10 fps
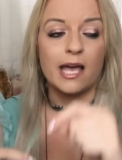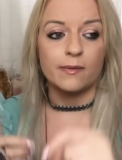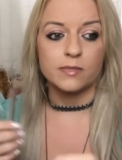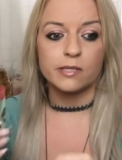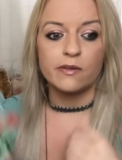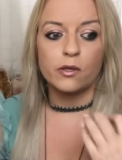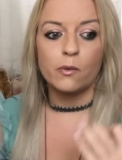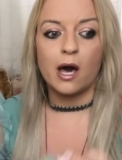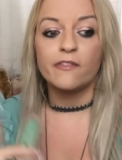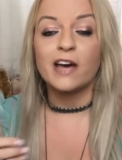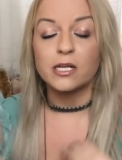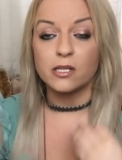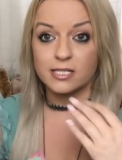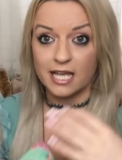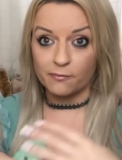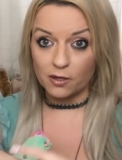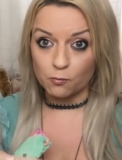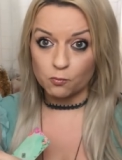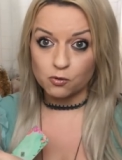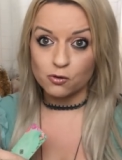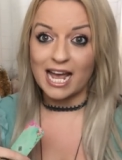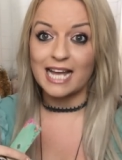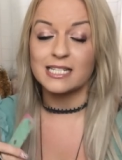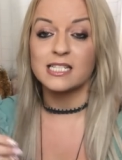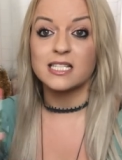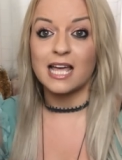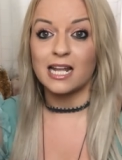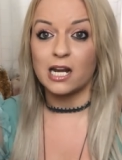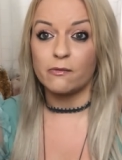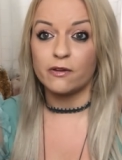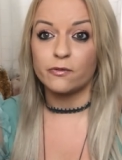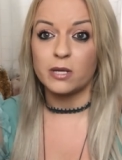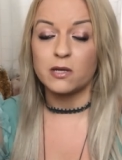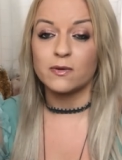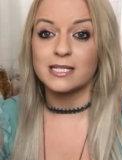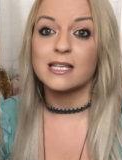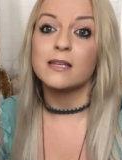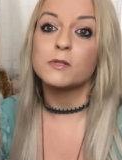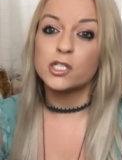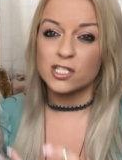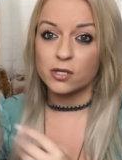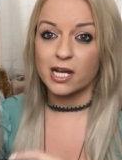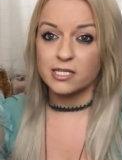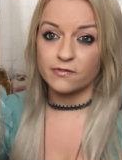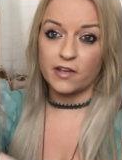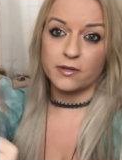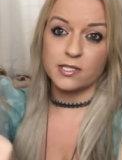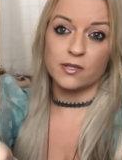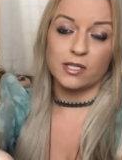um, so if you are finding yourself being dragged into that lower frequency, just try to focus